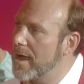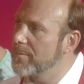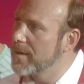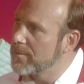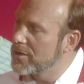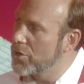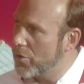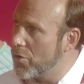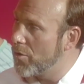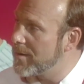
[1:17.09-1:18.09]
and people in New
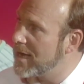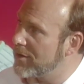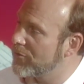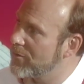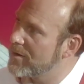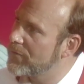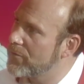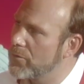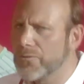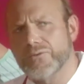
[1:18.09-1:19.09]
York call Manhattan
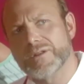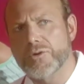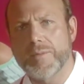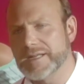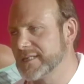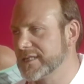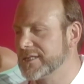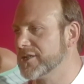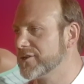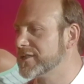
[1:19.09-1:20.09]
Transfer, and it was written oh, about
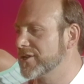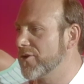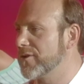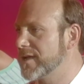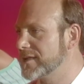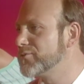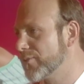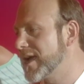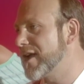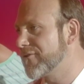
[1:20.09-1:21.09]
60 years ago, and that's
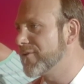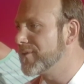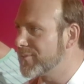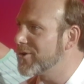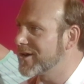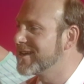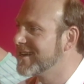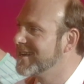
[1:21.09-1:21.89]
where we got it from, the book.